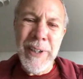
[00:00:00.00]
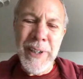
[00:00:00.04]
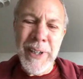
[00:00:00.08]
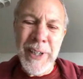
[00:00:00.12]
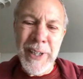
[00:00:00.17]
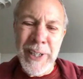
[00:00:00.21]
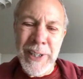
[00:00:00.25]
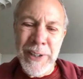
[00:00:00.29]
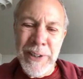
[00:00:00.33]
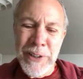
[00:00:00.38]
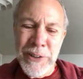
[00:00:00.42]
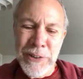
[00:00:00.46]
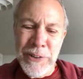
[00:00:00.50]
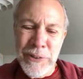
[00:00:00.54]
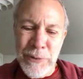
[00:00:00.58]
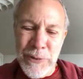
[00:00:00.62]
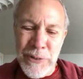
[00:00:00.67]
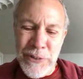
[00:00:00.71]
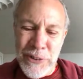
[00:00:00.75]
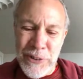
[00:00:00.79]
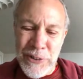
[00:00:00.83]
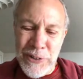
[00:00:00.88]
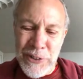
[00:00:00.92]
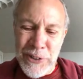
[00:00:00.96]
And this
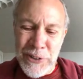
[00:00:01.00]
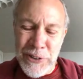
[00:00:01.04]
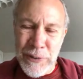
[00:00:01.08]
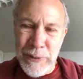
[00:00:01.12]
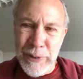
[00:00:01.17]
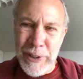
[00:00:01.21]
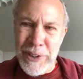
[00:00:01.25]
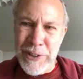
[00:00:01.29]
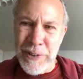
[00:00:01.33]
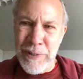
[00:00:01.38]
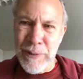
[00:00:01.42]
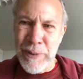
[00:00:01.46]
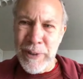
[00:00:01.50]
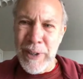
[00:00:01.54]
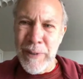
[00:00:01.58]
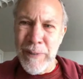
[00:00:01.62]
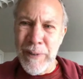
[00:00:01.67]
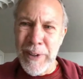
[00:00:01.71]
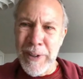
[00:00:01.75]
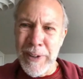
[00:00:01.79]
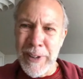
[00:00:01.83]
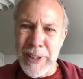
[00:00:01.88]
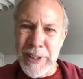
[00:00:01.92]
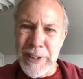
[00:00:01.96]
was a situation where I
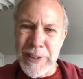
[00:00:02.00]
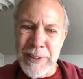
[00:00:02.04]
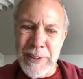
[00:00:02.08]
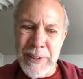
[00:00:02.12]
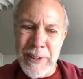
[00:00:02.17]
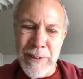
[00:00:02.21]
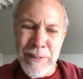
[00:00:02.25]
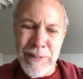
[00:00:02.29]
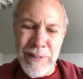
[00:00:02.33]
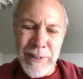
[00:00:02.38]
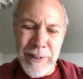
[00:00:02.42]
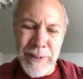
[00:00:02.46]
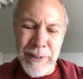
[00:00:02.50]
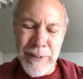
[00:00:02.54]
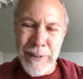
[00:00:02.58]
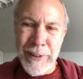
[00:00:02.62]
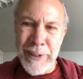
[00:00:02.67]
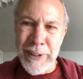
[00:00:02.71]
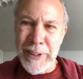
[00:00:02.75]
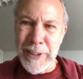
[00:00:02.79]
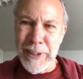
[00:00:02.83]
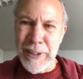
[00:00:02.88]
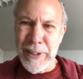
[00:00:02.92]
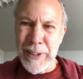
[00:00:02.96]
realized I was
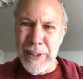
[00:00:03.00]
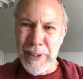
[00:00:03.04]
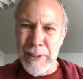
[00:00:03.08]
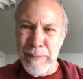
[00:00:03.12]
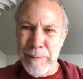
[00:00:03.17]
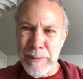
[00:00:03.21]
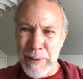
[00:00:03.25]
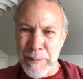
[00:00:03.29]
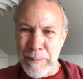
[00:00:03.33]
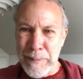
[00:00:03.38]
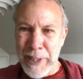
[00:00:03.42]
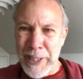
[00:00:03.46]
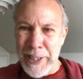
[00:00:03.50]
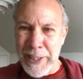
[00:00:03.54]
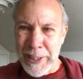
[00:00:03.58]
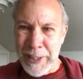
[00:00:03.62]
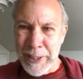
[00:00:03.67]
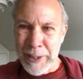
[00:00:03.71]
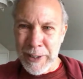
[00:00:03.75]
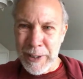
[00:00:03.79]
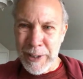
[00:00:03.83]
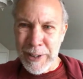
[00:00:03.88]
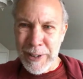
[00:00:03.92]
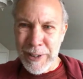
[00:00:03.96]
literally going to be
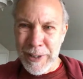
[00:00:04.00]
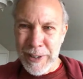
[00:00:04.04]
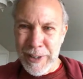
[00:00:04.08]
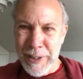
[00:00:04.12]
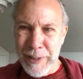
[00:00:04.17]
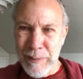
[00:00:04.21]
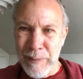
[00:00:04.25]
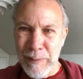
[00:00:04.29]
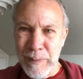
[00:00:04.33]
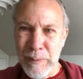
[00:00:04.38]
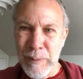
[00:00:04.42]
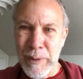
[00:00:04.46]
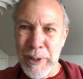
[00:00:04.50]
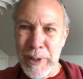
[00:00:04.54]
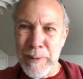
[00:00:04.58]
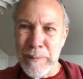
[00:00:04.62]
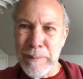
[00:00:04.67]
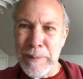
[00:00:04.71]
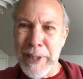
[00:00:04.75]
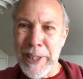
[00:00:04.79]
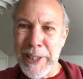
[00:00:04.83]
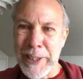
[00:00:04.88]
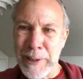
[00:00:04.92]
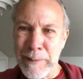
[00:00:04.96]
painting one
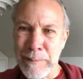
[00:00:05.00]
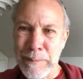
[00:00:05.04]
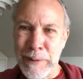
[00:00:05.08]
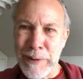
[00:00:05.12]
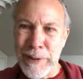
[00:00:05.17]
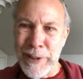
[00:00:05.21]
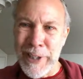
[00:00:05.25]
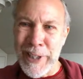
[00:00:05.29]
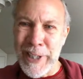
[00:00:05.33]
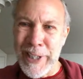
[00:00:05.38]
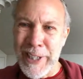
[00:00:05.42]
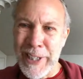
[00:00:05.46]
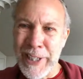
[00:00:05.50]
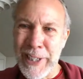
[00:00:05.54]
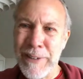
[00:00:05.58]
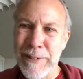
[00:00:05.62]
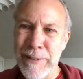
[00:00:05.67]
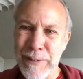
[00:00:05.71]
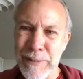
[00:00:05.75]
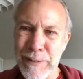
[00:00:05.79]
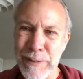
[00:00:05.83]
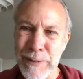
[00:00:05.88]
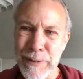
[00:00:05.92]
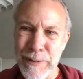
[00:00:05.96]
painting per day
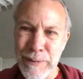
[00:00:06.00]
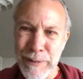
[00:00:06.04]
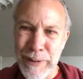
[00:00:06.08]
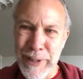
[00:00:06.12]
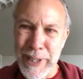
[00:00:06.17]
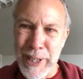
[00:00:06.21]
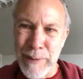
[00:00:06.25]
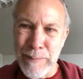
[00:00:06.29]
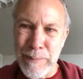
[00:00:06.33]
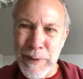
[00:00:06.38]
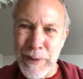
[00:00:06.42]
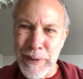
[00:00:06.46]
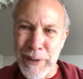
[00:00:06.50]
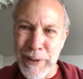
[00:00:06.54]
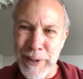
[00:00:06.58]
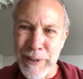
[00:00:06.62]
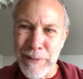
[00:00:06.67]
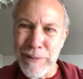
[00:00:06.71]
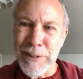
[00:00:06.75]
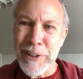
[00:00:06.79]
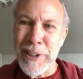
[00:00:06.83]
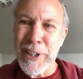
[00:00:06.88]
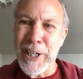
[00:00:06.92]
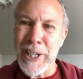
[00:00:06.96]
for that period
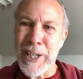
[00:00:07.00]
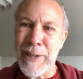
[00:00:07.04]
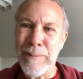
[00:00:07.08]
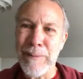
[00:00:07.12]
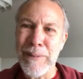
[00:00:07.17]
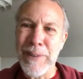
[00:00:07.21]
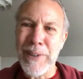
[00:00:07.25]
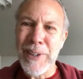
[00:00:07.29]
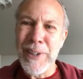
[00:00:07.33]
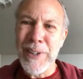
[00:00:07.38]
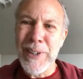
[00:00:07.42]
of time,